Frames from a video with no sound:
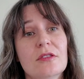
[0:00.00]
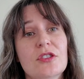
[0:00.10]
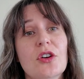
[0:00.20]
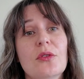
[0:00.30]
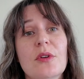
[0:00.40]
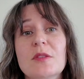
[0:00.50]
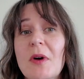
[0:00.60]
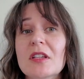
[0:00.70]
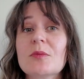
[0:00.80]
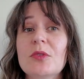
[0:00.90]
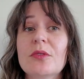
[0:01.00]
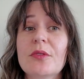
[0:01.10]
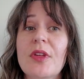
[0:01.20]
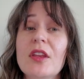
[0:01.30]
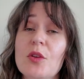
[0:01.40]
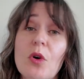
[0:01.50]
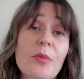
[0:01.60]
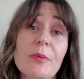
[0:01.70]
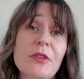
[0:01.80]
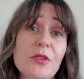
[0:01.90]
So it's possible that you won't
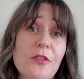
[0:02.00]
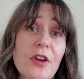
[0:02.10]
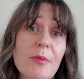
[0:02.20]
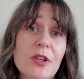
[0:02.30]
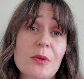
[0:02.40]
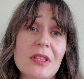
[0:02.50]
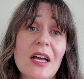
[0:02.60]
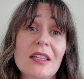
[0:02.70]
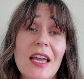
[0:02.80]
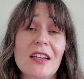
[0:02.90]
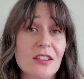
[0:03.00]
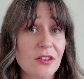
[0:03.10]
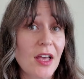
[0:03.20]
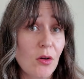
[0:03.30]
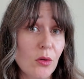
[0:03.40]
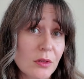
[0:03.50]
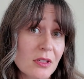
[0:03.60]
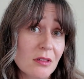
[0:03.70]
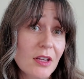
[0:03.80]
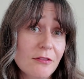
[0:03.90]
be able to do very much with that land until that hold
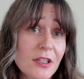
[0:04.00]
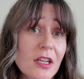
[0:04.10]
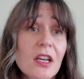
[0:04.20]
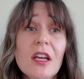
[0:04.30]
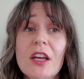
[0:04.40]
is lifted.